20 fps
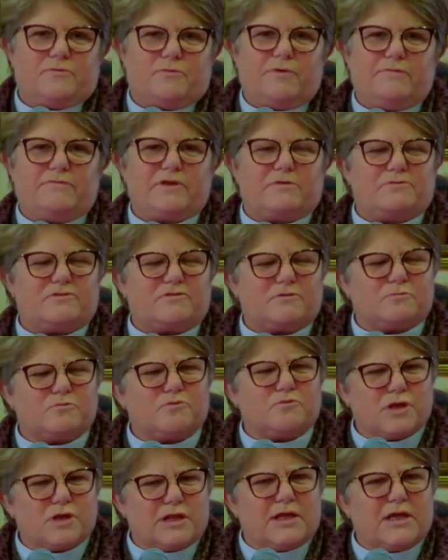We've done
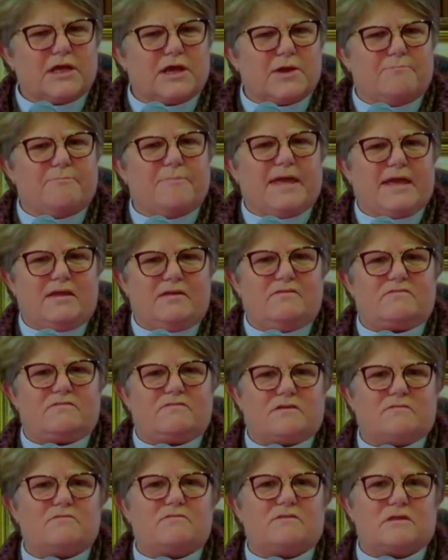some really
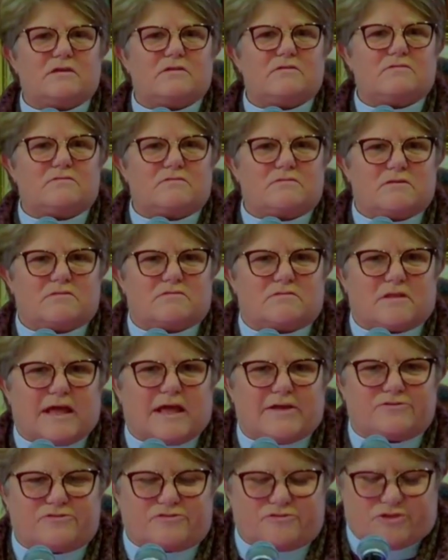amazing things this
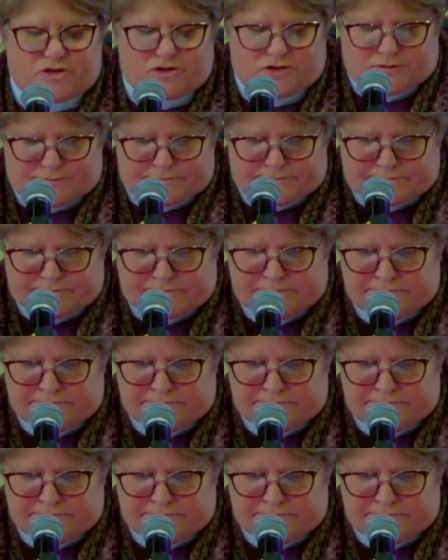last year.